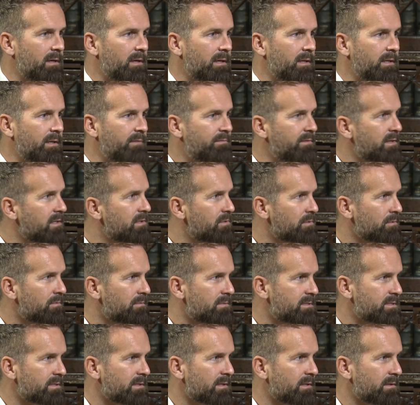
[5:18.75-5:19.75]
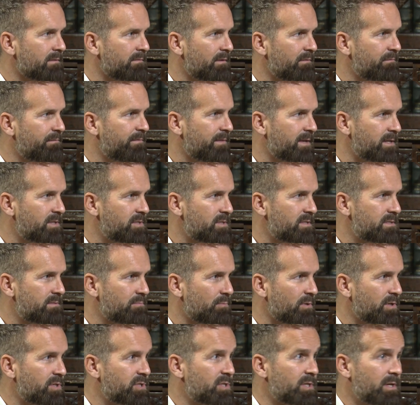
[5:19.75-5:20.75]
nifty tools and features
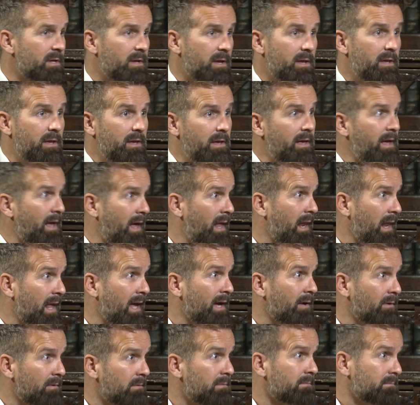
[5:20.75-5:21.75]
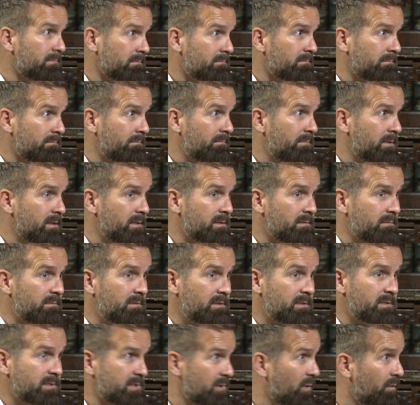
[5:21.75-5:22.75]
which allow to
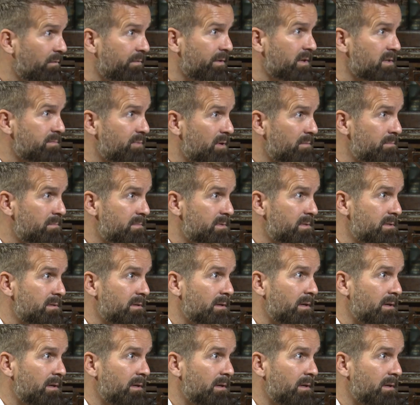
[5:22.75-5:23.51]
solve those problems.